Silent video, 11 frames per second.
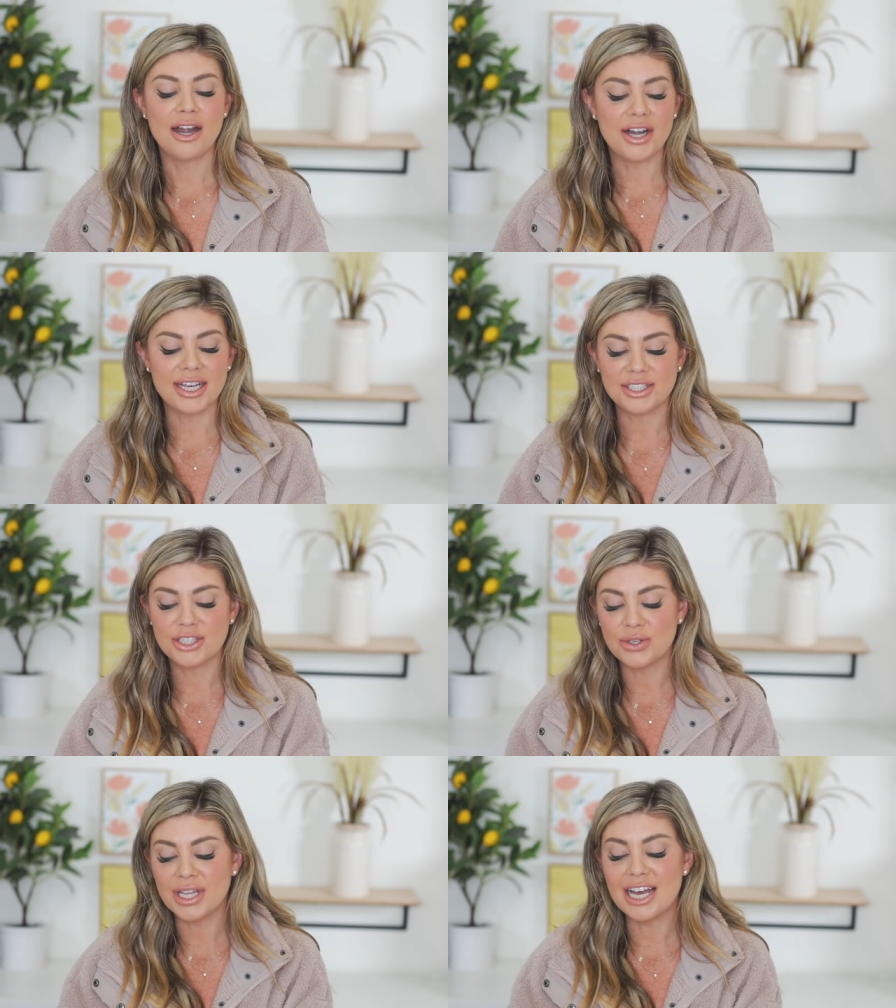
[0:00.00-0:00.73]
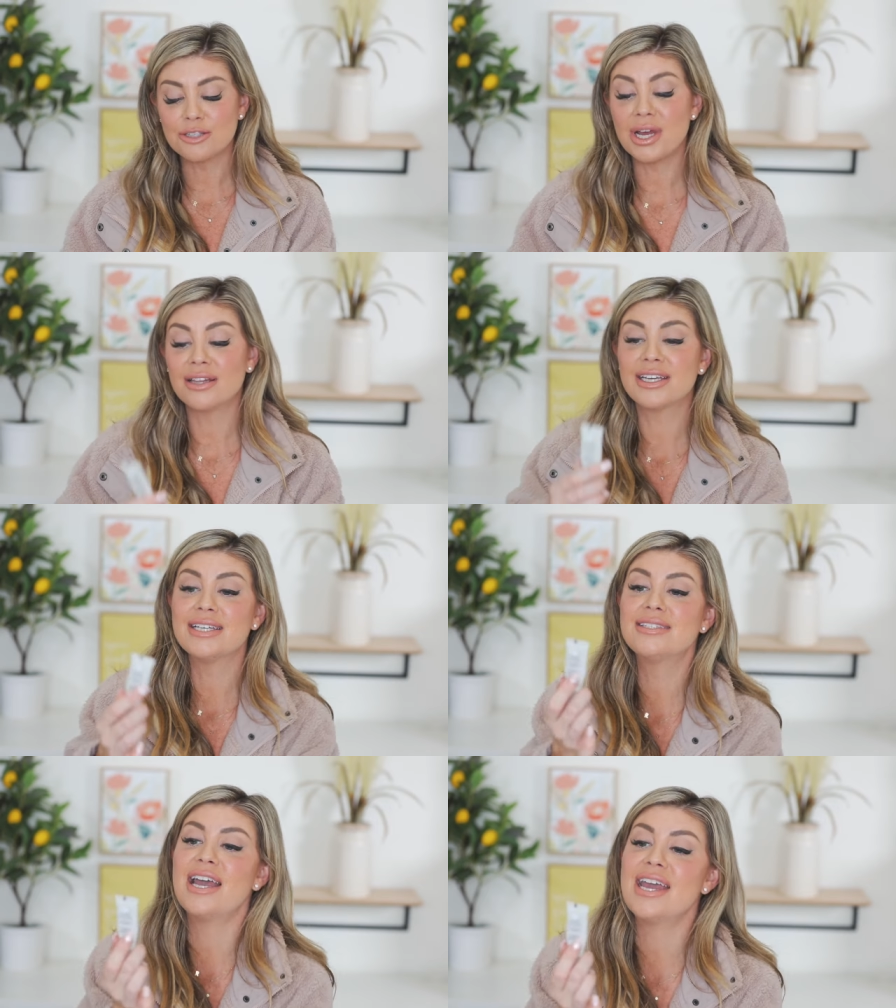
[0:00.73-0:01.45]
All right, so last but not
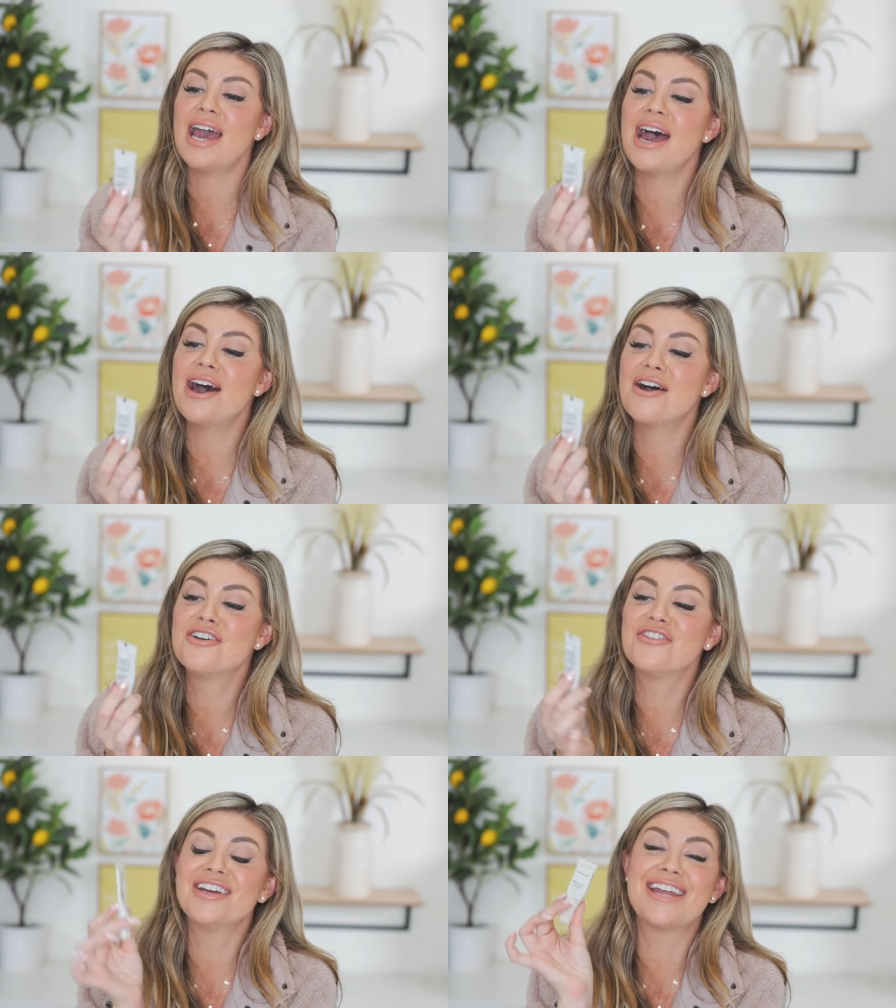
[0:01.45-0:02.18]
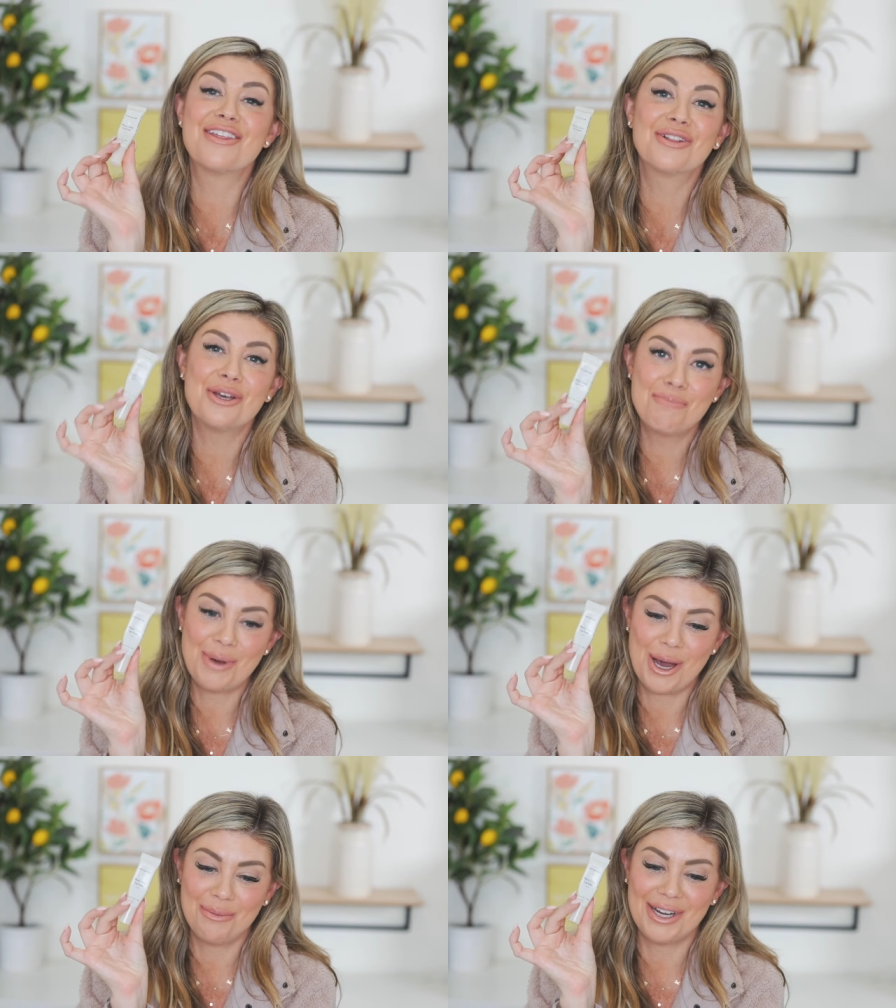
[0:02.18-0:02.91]
least, I have another lip
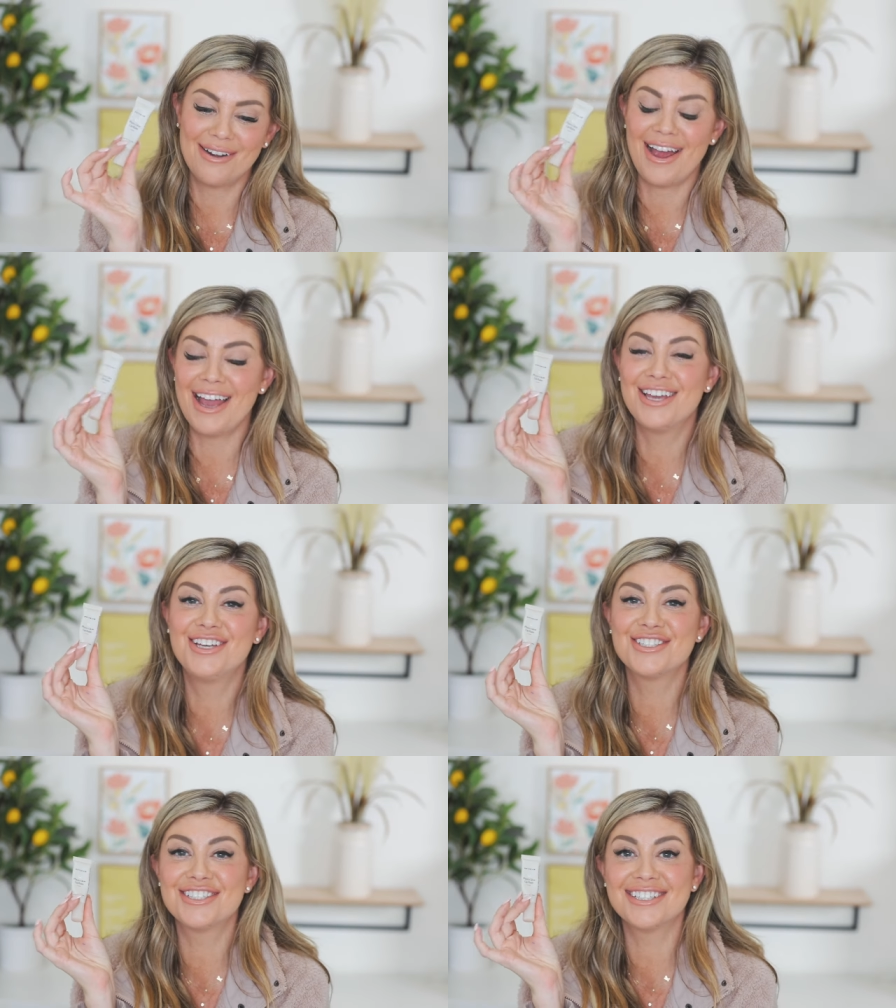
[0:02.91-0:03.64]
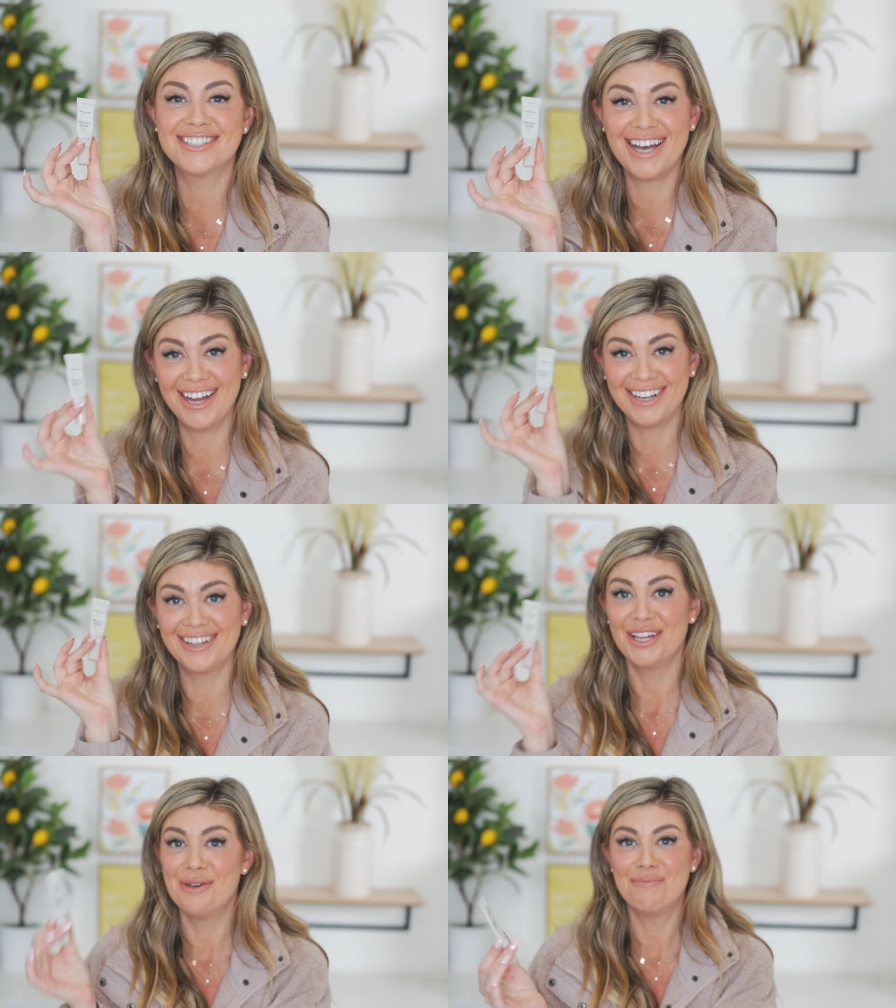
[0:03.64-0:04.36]
balm here. I used a ton
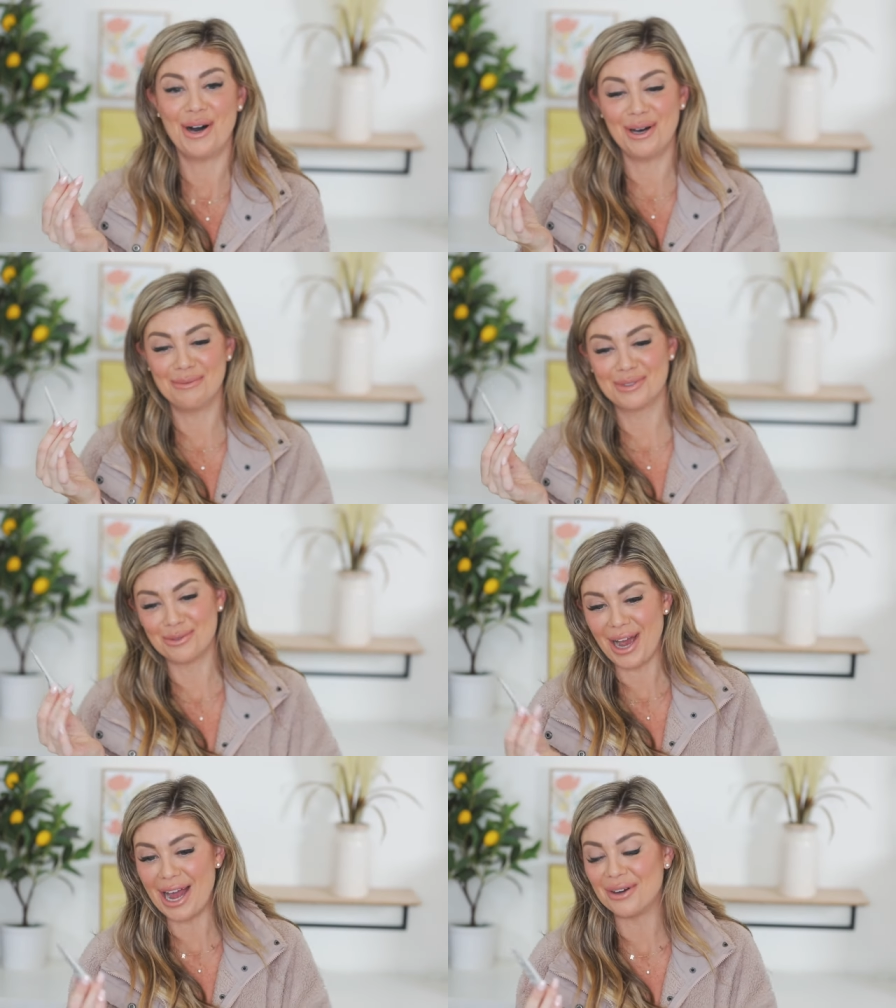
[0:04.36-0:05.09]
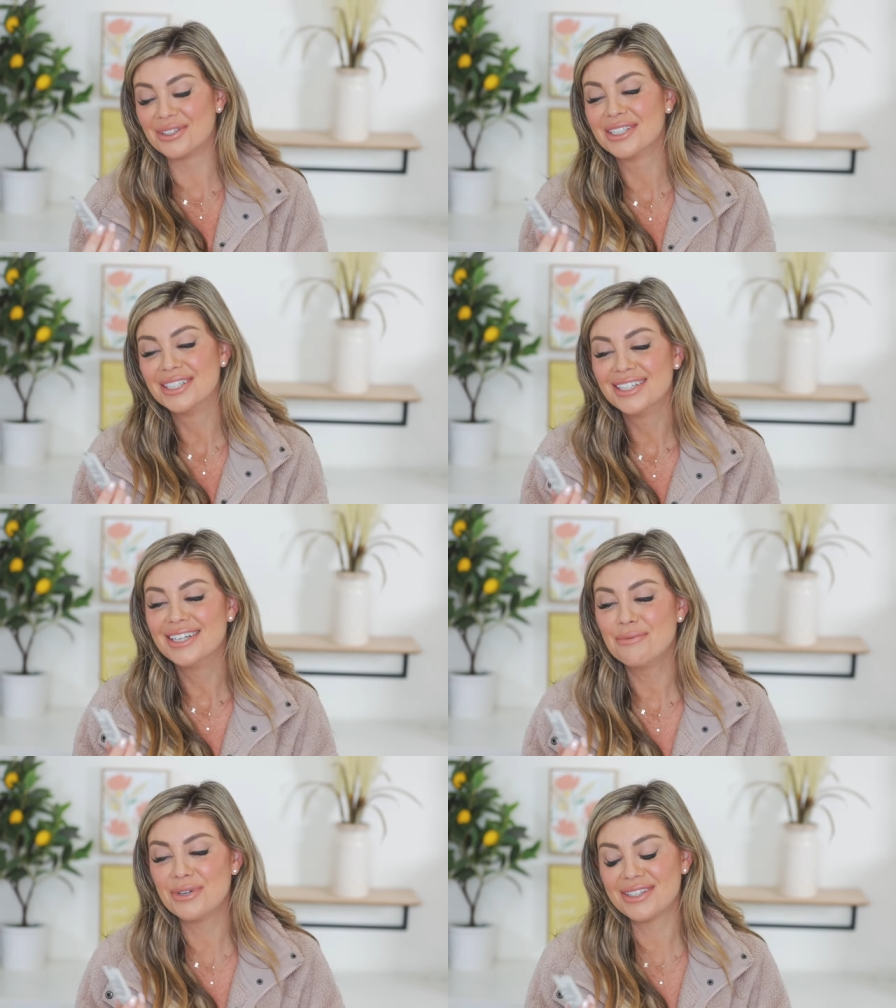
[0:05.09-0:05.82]
of lip balms, wow.
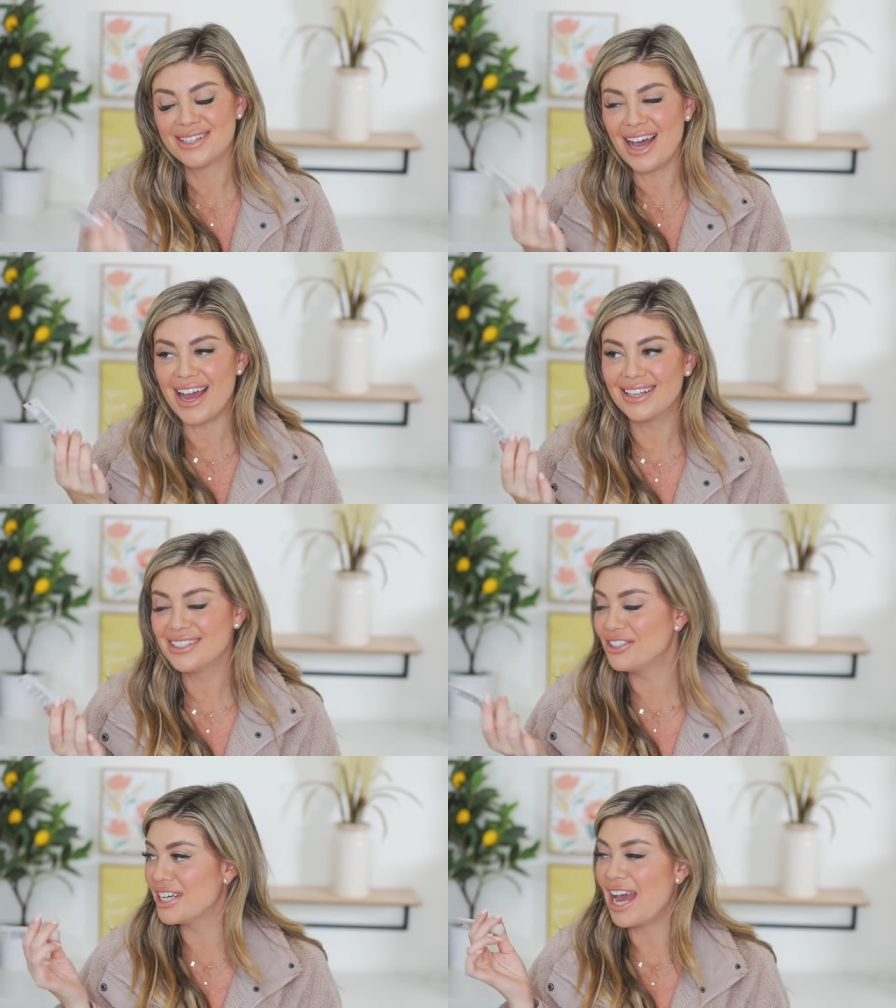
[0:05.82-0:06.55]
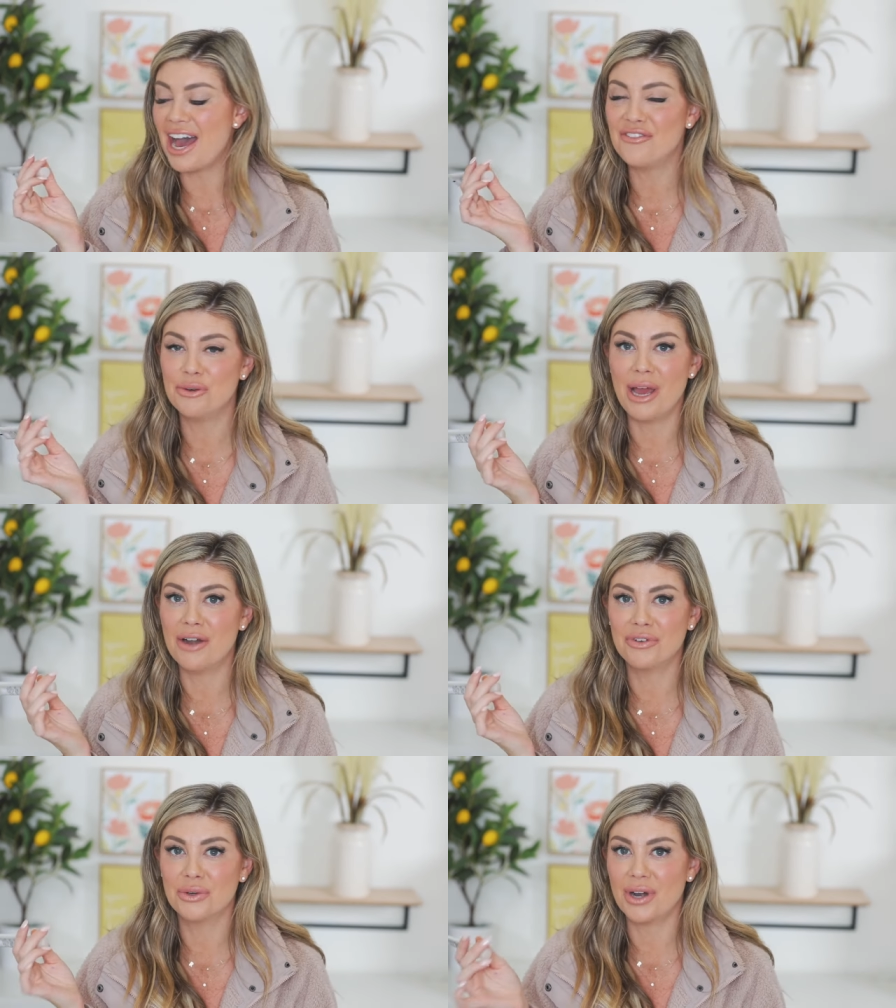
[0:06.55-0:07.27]
But I literally have them
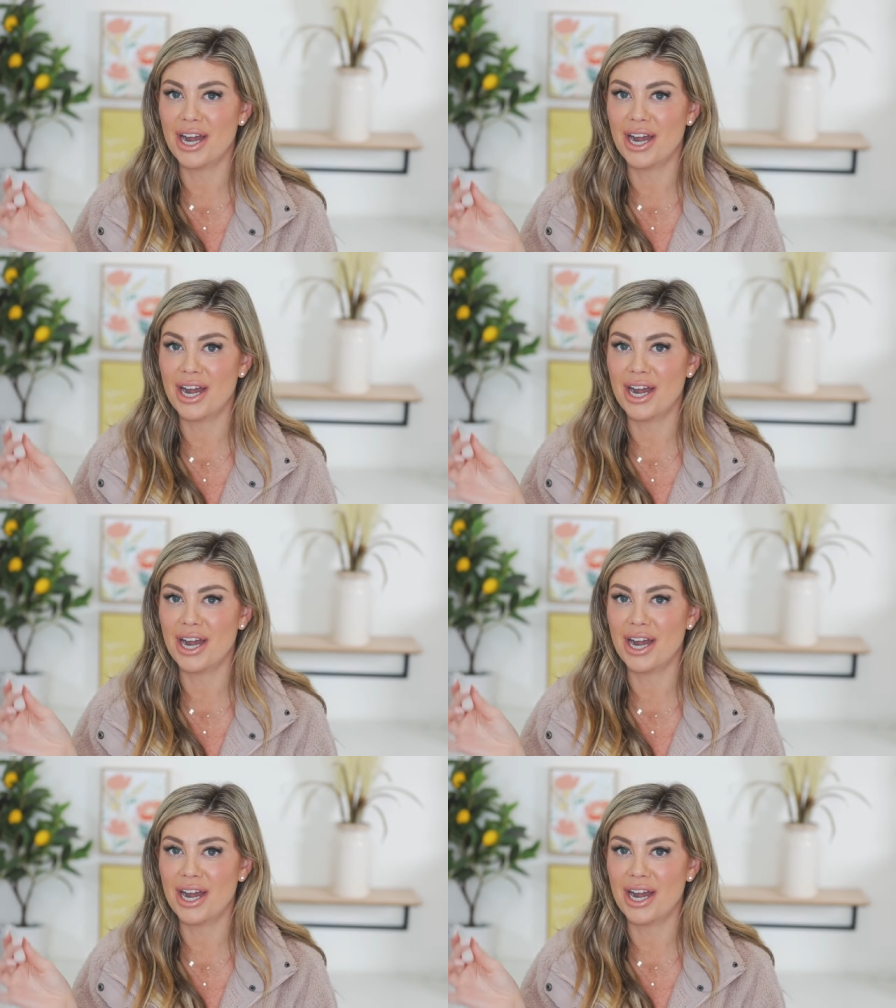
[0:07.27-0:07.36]
everywhere.